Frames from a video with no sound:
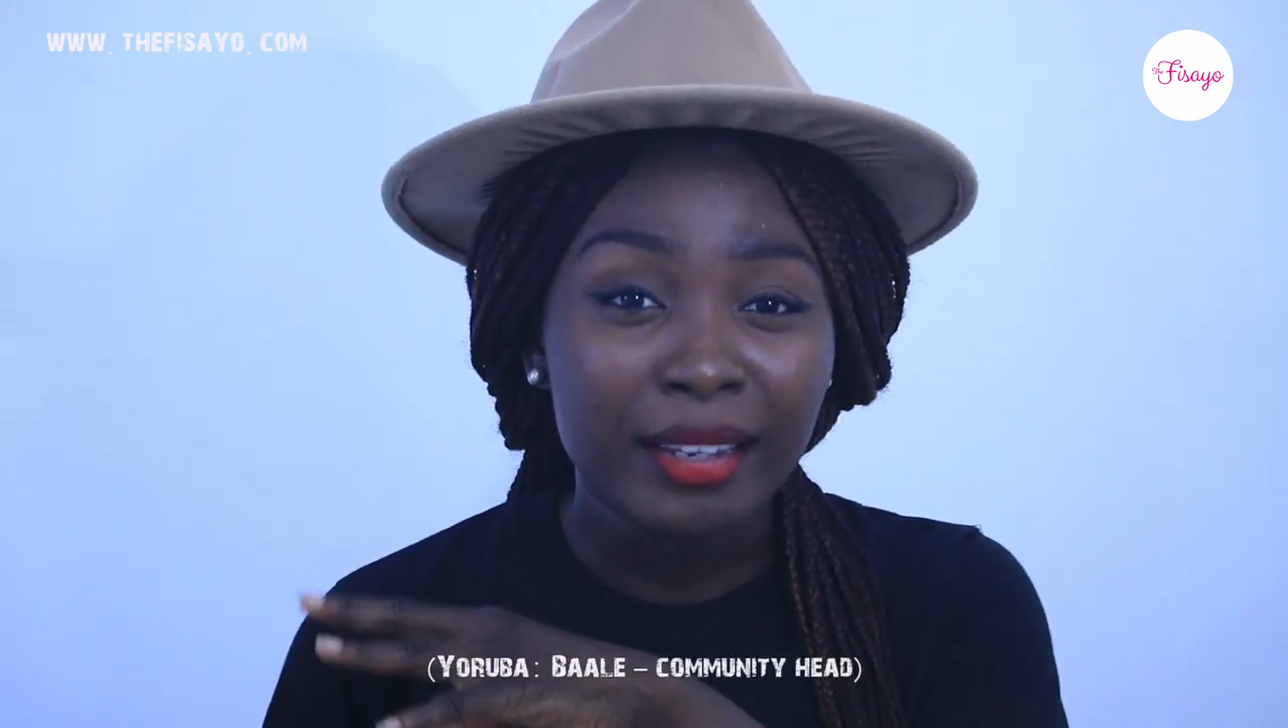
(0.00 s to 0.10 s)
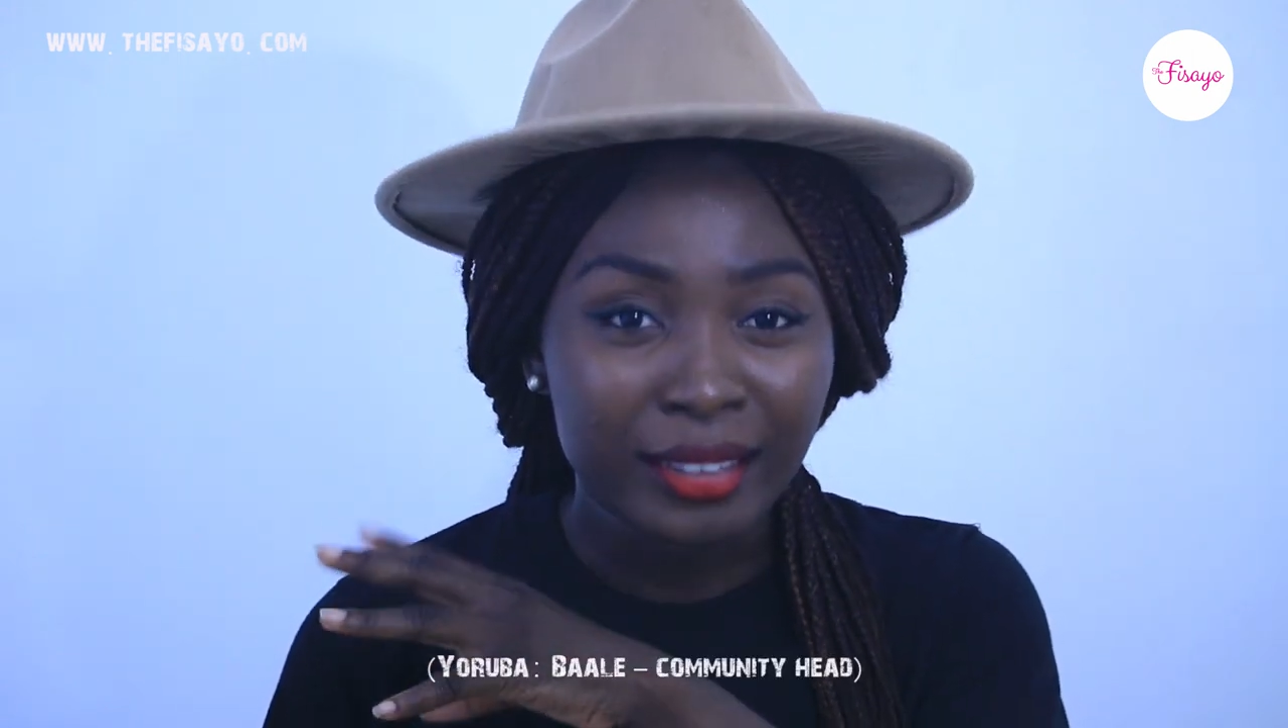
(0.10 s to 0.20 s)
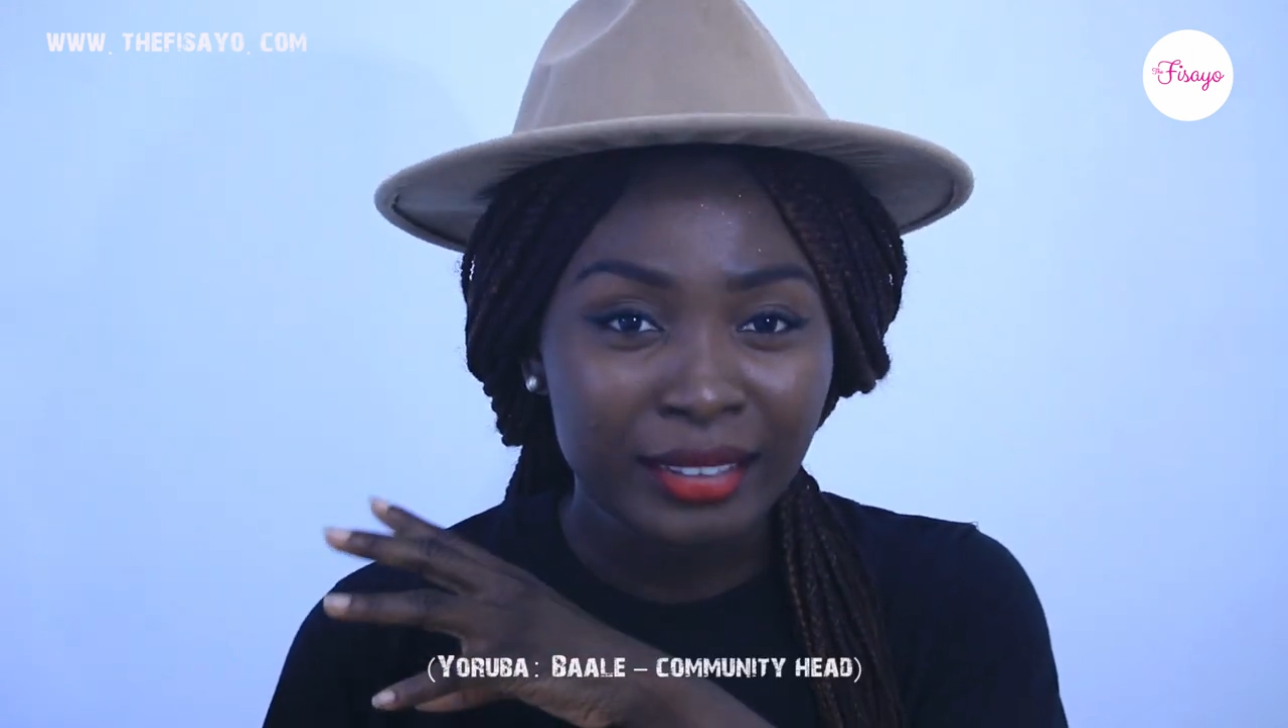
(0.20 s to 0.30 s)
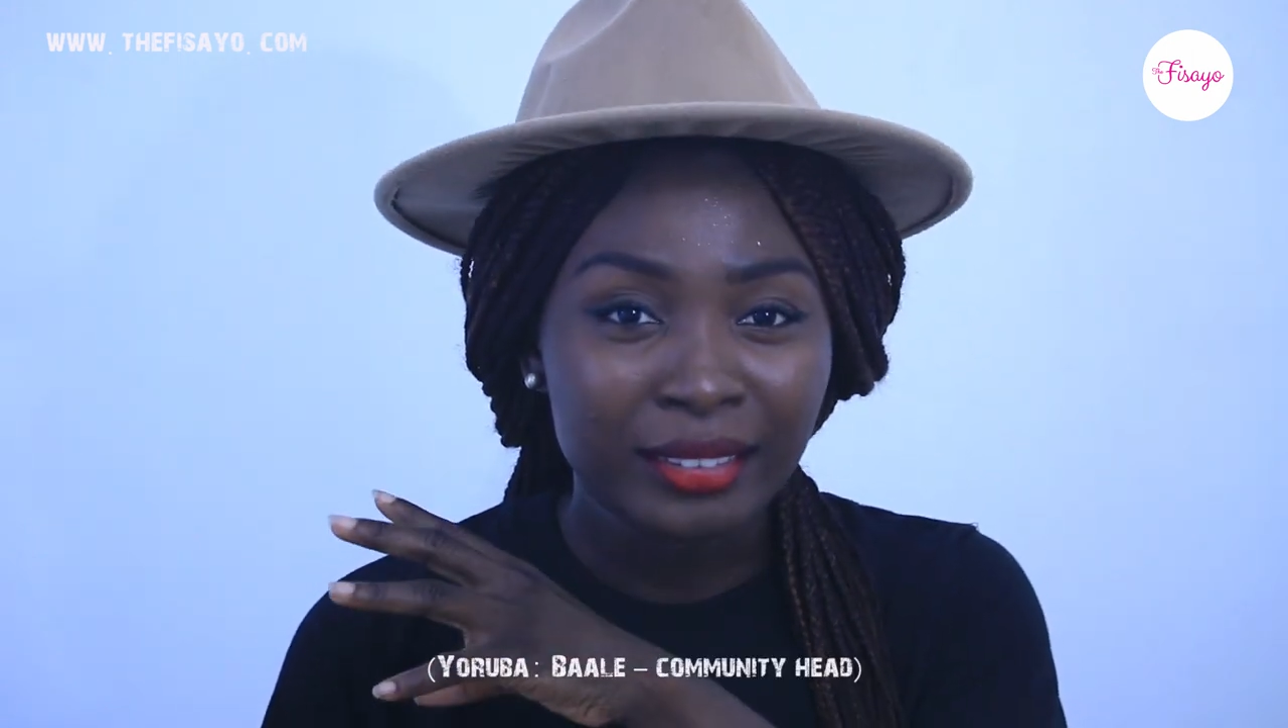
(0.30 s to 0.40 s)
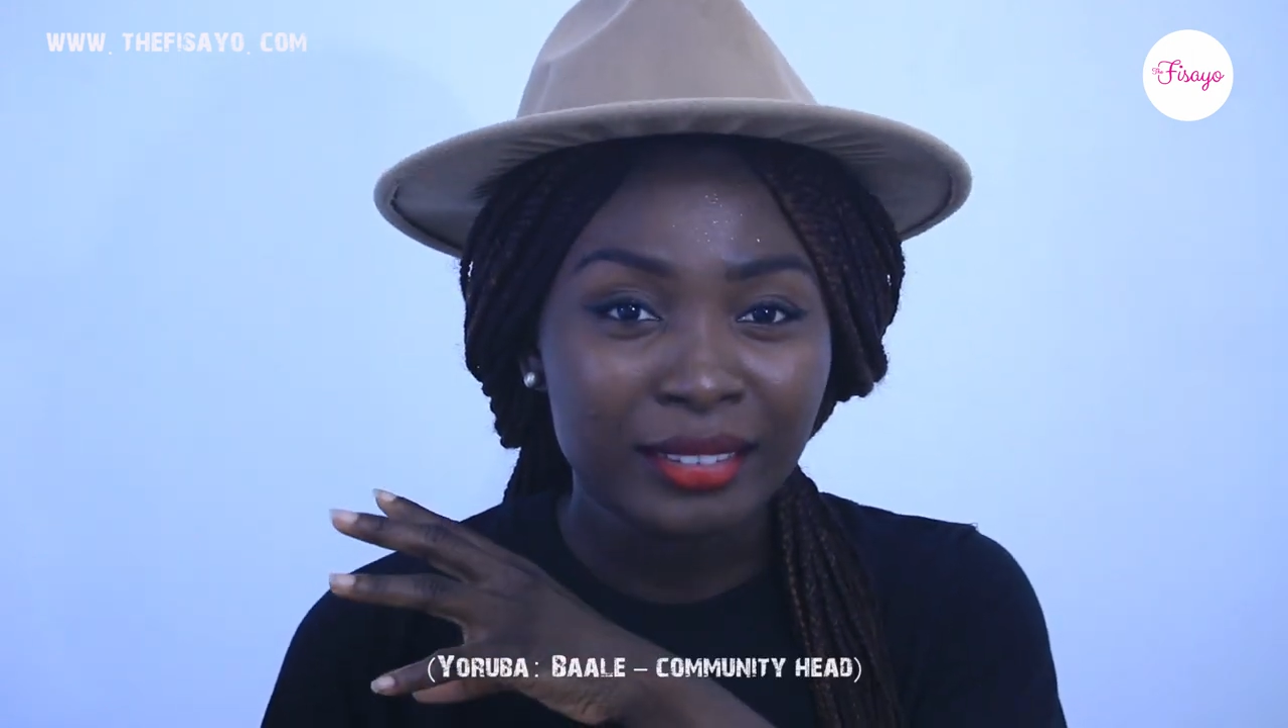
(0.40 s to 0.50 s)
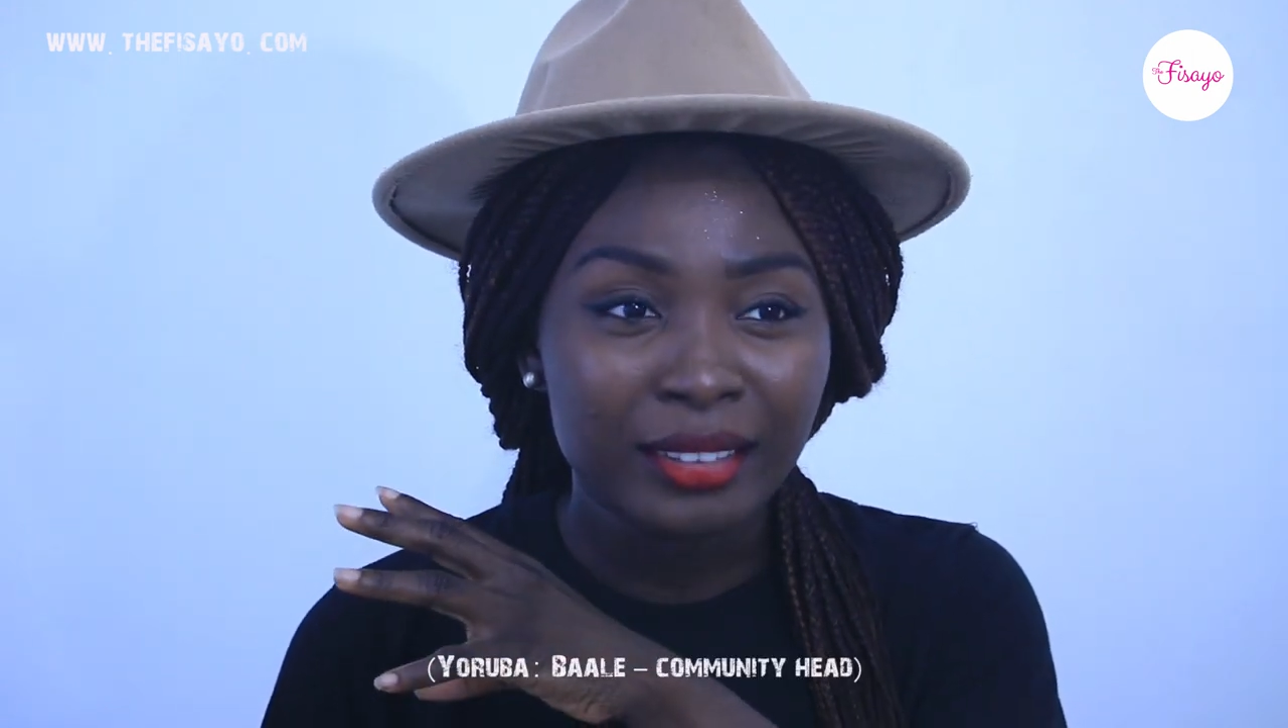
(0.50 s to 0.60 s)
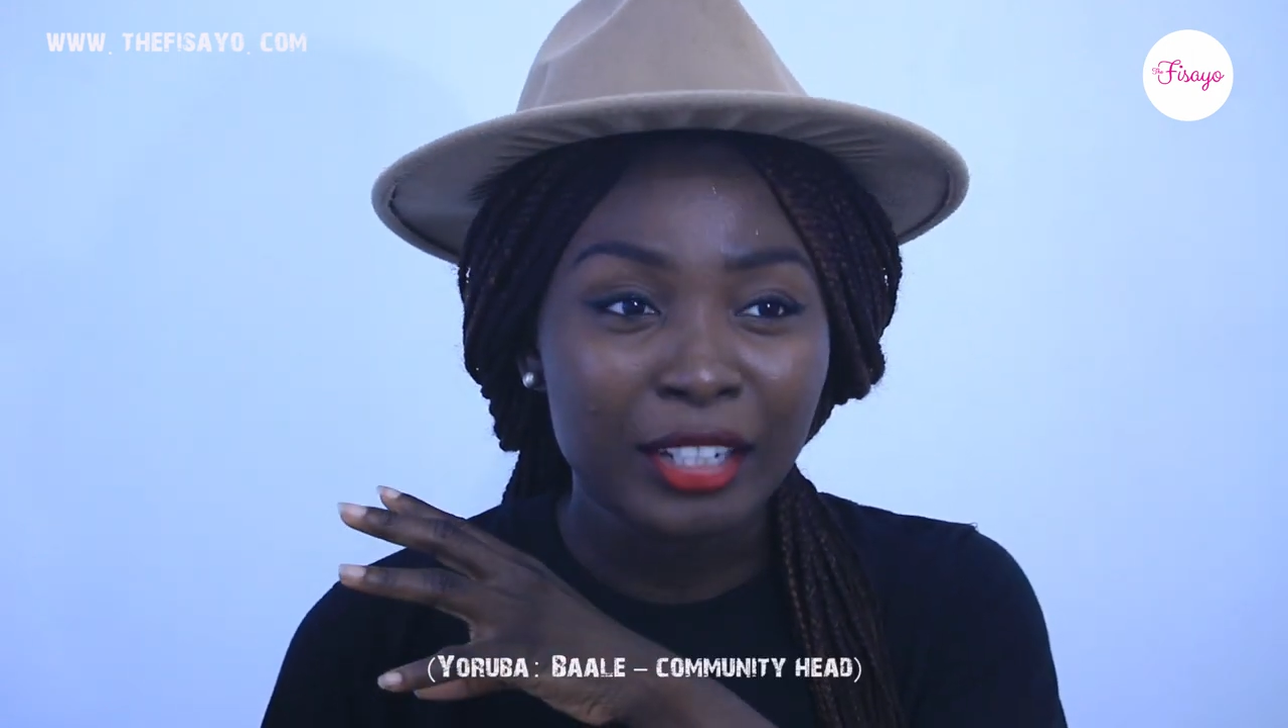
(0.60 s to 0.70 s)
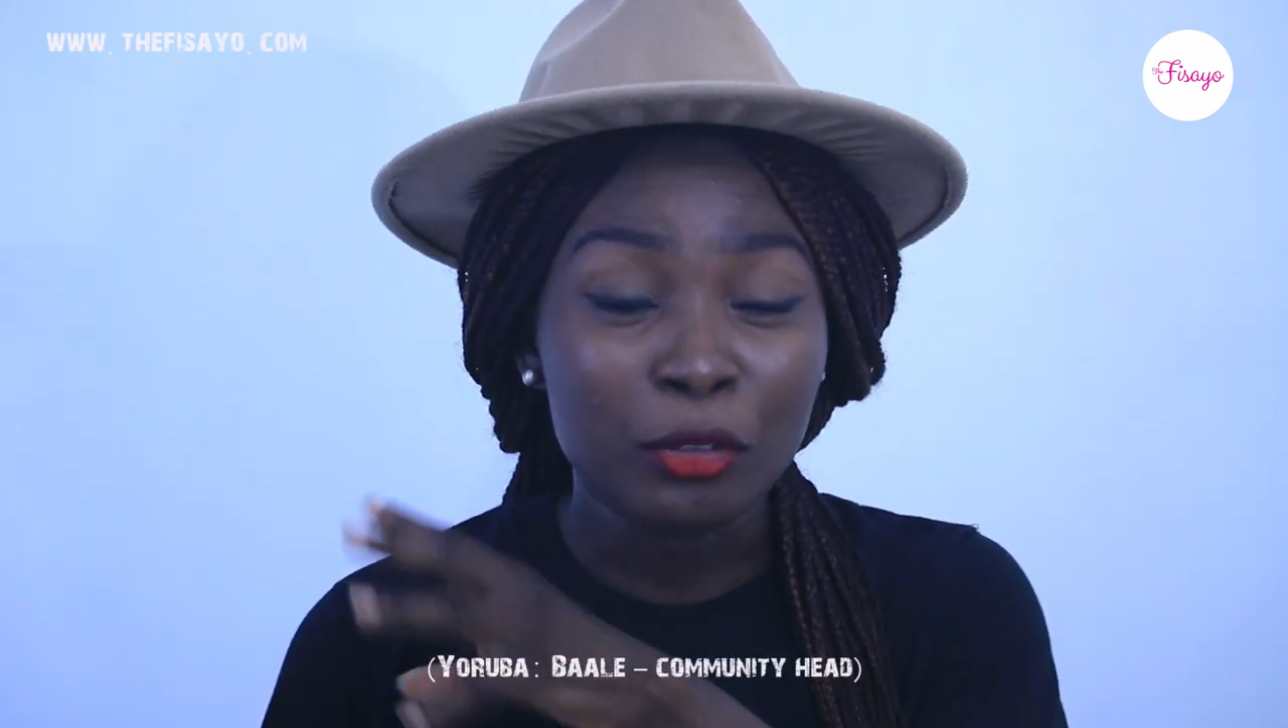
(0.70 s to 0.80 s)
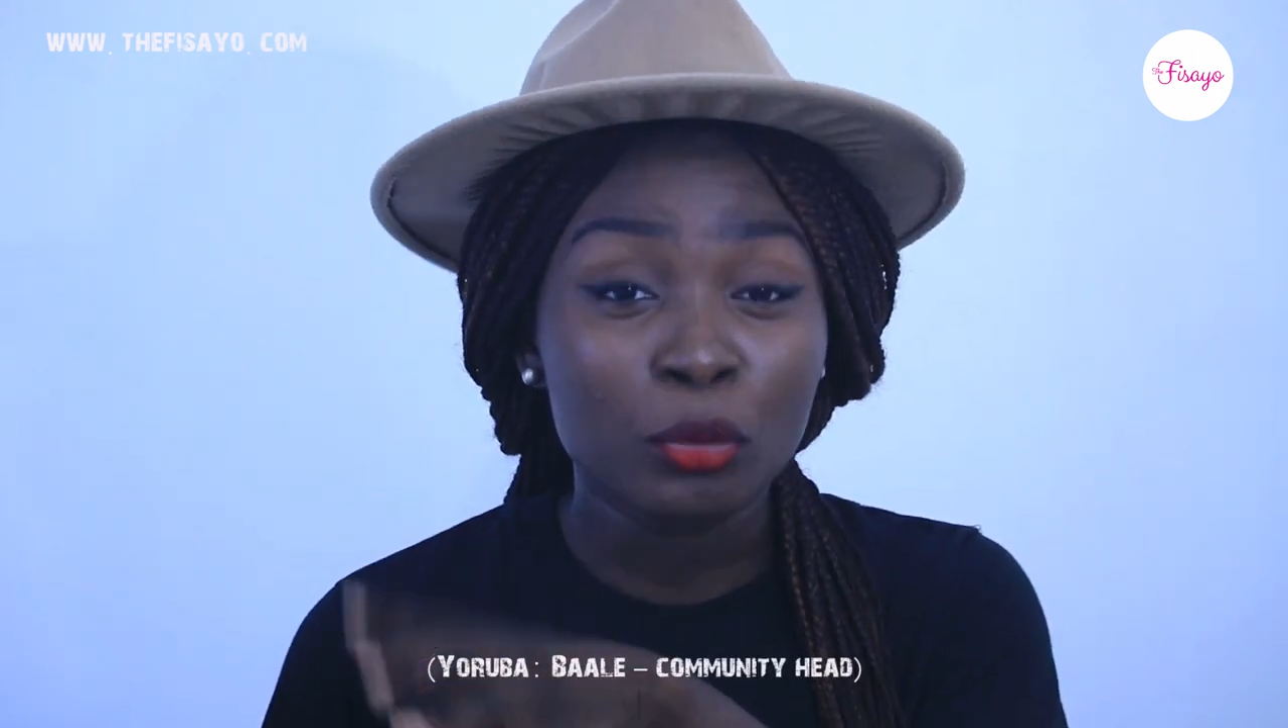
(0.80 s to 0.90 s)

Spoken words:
in a